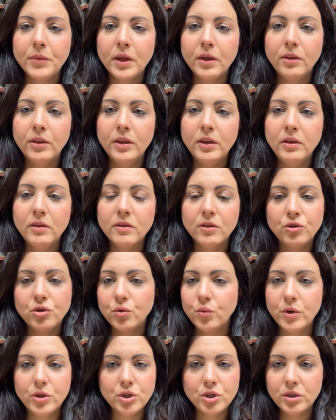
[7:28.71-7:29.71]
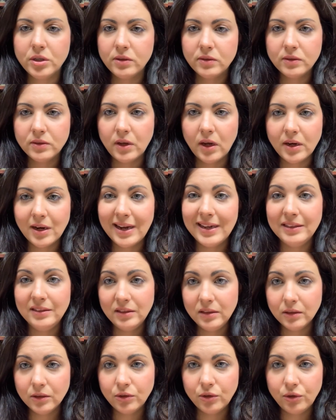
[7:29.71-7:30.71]
the situation is not
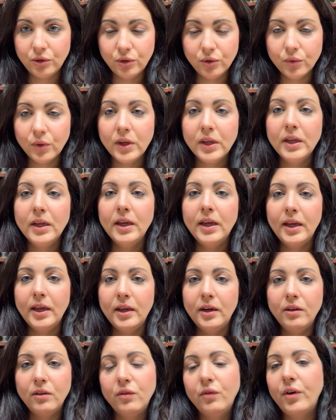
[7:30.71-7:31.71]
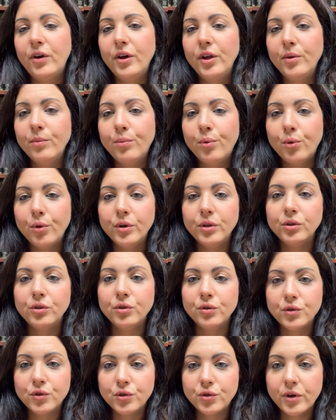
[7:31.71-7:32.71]
ideal to you. It is very important
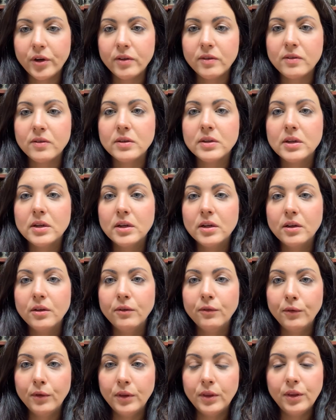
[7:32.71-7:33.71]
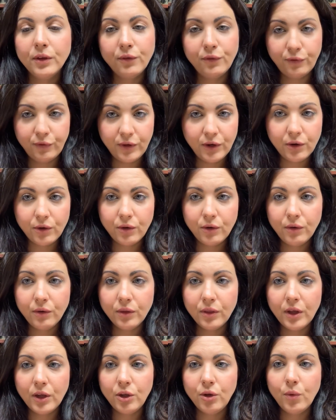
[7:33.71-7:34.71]
to stress the fear
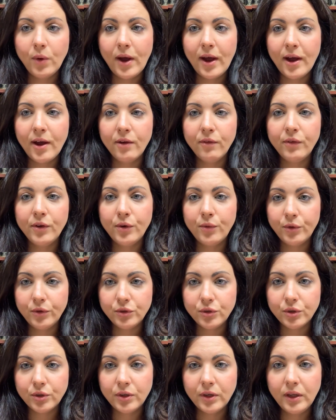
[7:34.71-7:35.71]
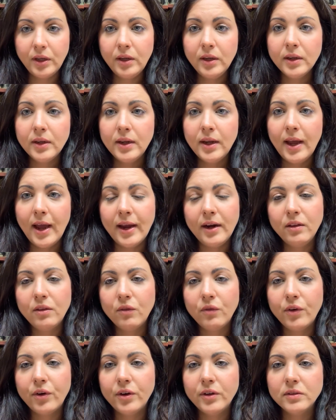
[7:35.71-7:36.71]
that you have in returning, and it's
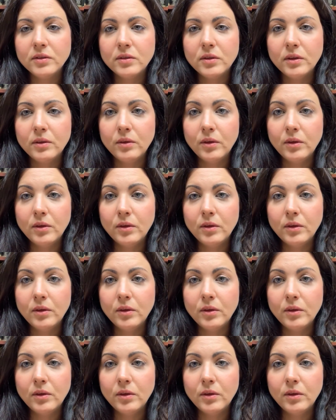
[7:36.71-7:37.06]
very